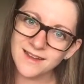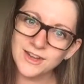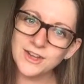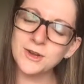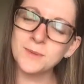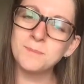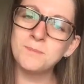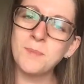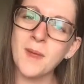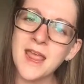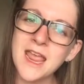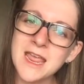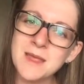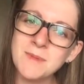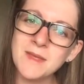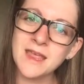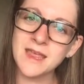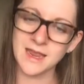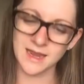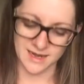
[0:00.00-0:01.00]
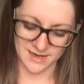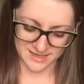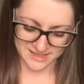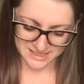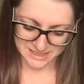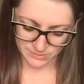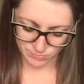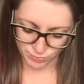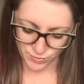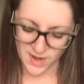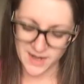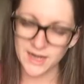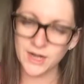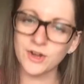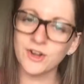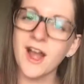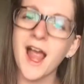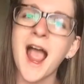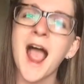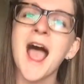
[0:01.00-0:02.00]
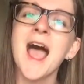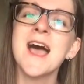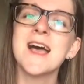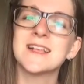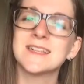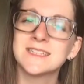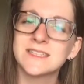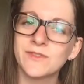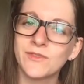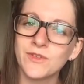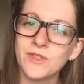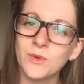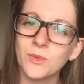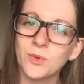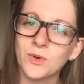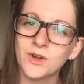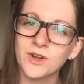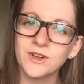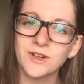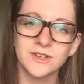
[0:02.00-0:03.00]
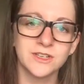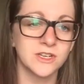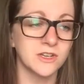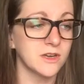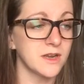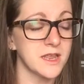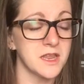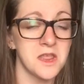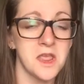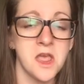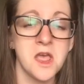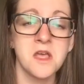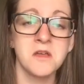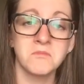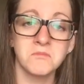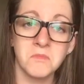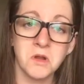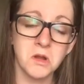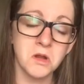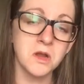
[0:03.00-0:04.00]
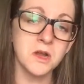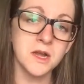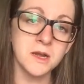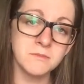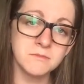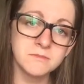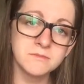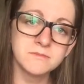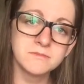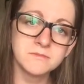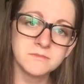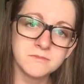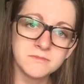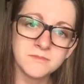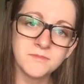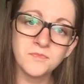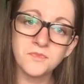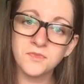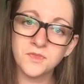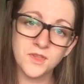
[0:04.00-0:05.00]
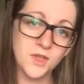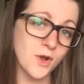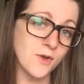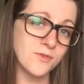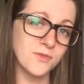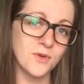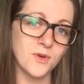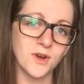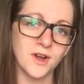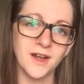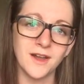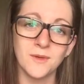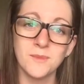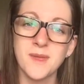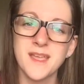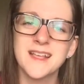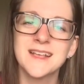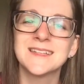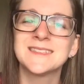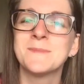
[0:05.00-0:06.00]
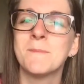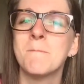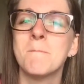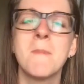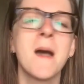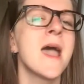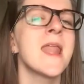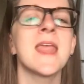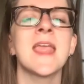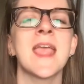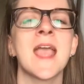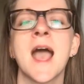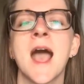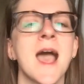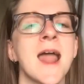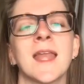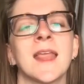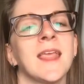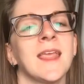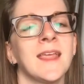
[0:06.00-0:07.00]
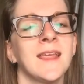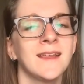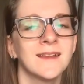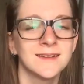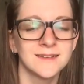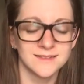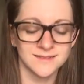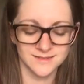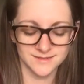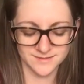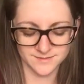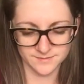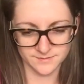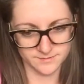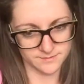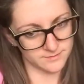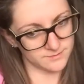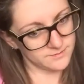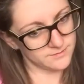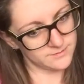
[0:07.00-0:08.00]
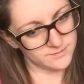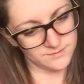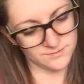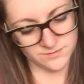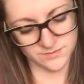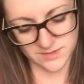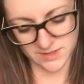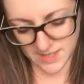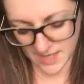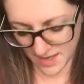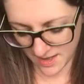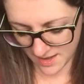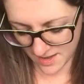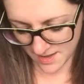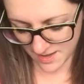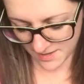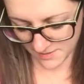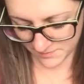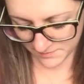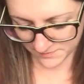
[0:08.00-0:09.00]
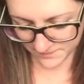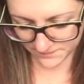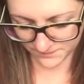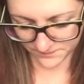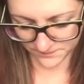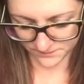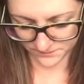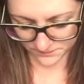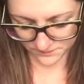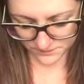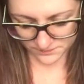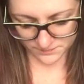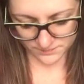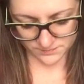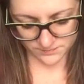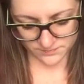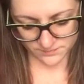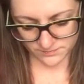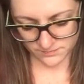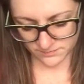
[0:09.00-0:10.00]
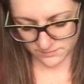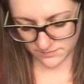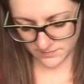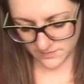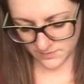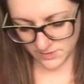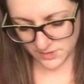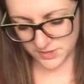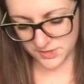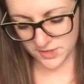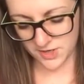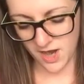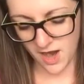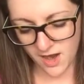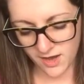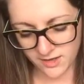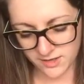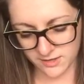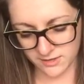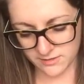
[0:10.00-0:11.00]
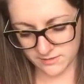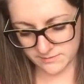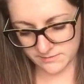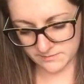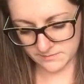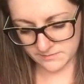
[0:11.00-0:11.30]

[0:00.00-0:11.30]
Your baby is spreading her ass for the world. And you're like, yeah, alright. Go for it. It'll make us money, honey. Damn. Where's your heart?